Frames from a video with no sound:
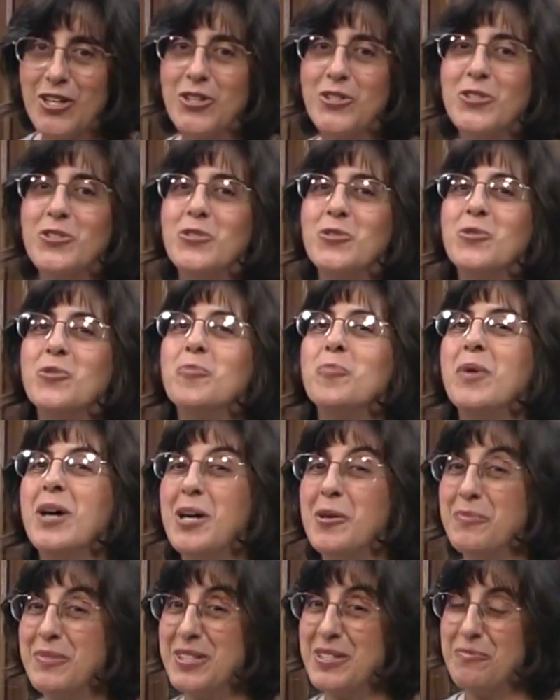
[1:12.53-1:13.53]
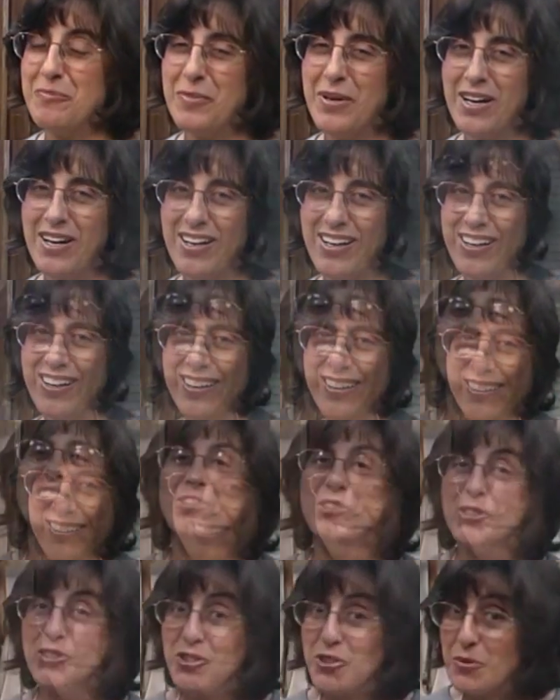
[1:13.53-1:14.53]
to pumpkin pie.
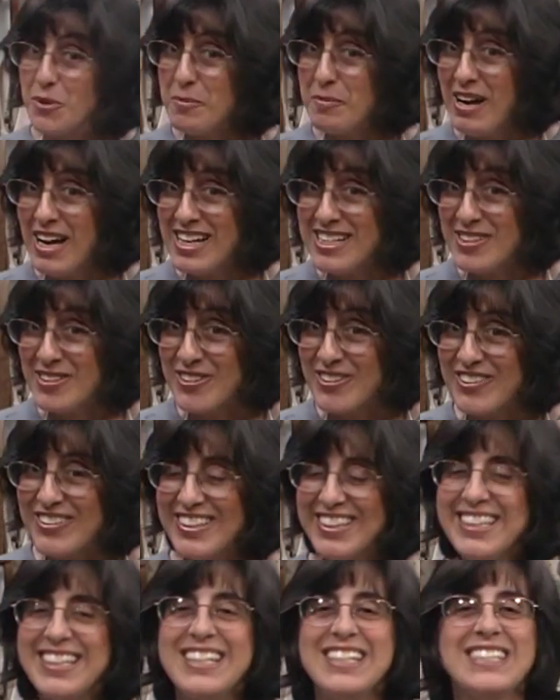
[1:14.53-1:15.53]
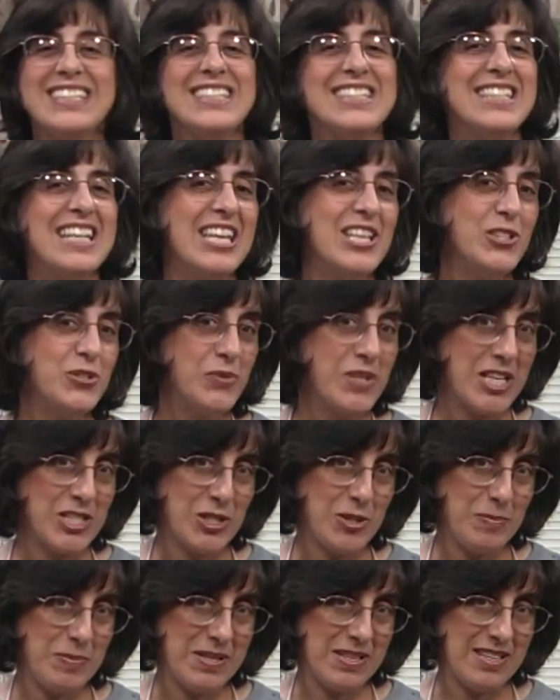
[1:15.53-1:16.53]
Just a reminder, today's
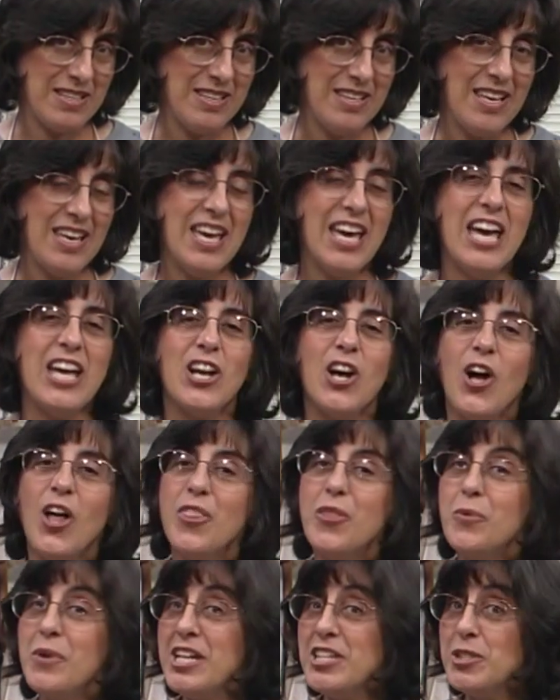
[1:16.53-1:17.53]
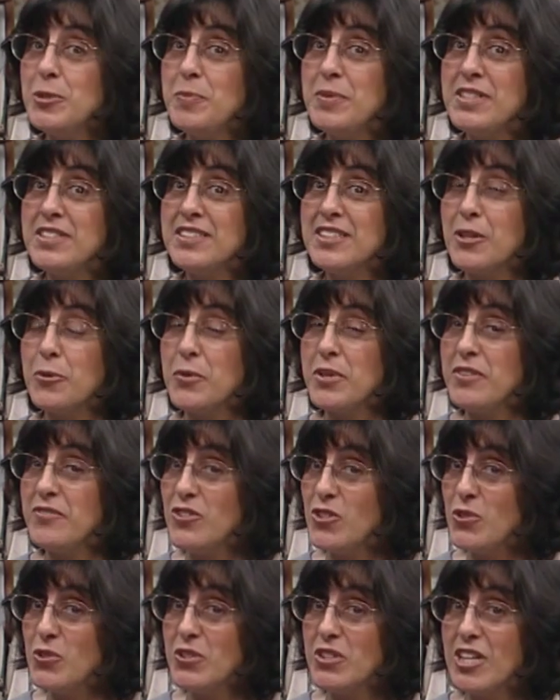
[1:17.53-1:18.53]
recipe and all the recipes that we've
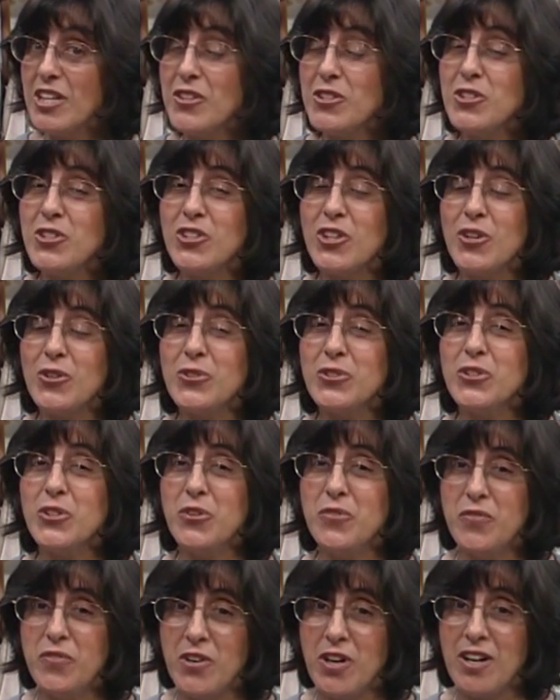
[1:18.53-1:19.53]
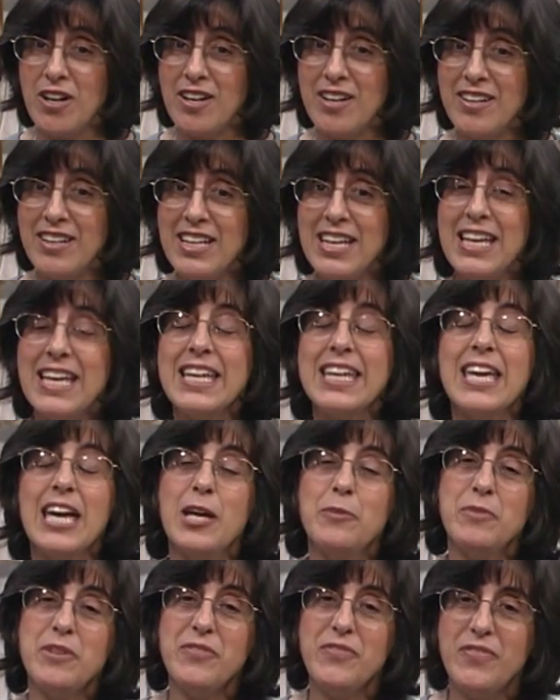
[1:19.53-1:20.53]
used on the show so far
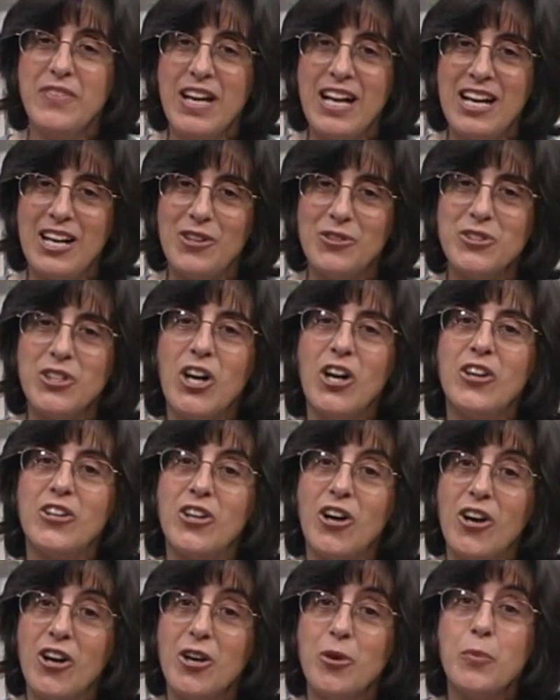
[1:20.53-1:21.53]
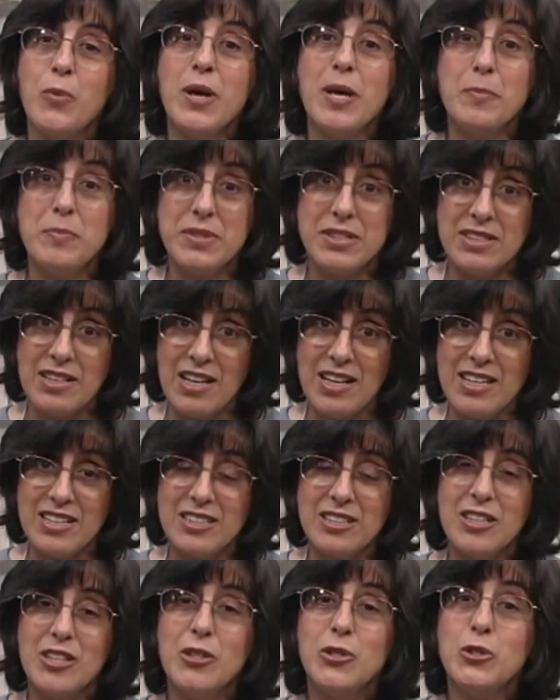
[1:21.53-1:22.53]
can be found on our website,
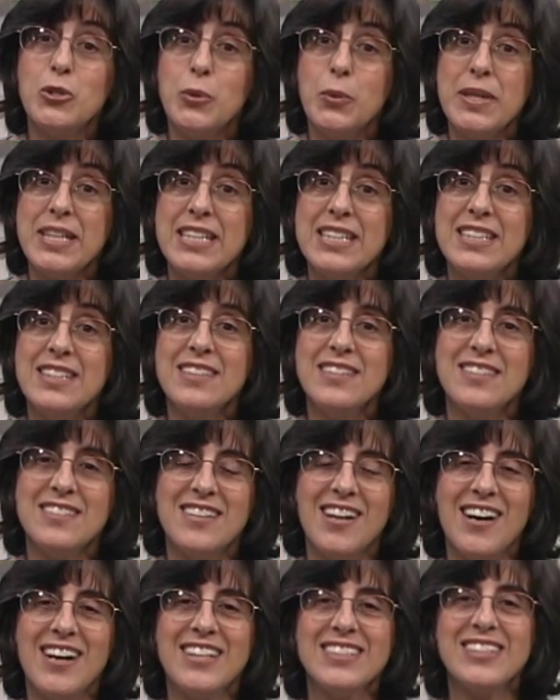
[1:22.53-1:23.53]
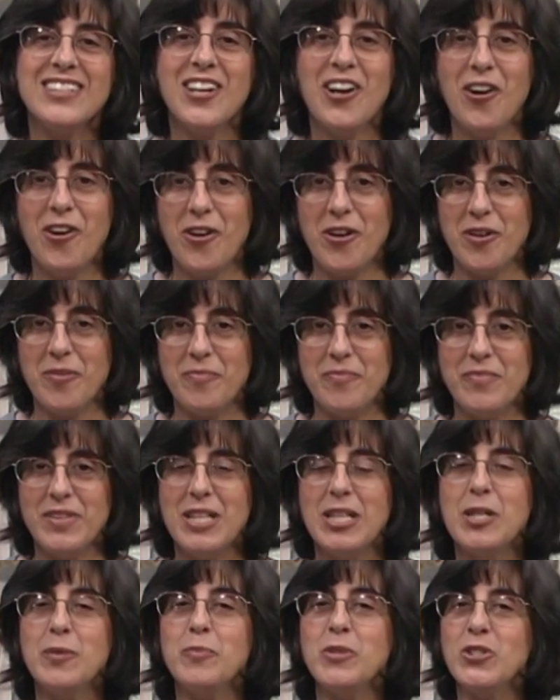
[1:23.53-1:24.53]
Tweeton.com.
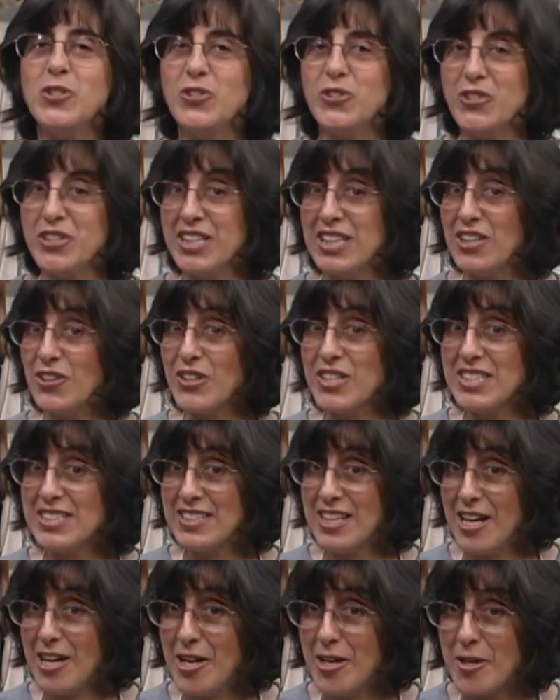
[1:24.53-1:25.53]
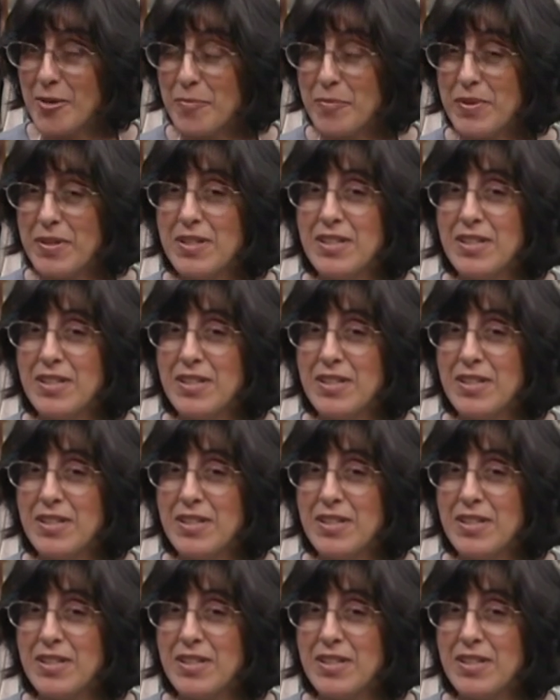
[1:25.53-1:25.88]
Be sure to look us up.